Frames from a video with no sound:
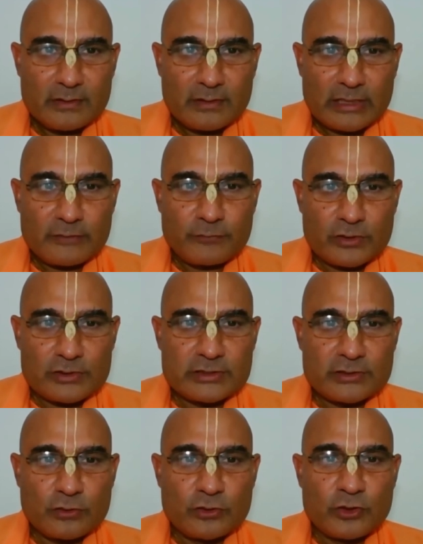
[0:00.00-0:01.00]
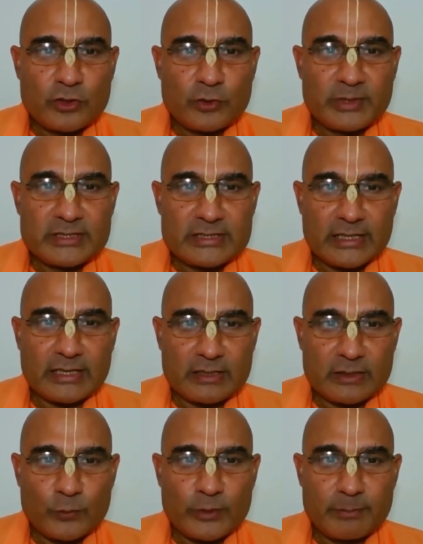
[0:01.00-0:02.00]
Of course, it only could be taken
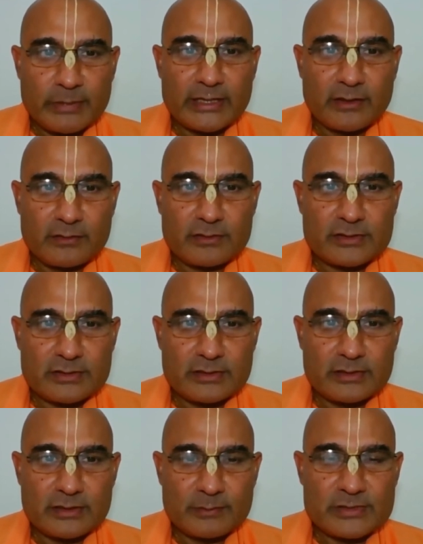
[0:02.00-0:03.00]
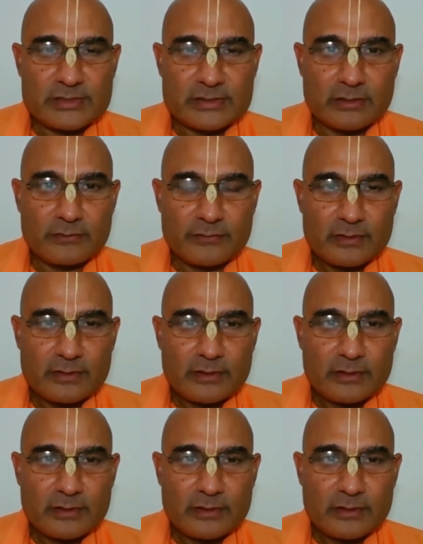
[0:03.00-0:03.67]
away by Krishna himself.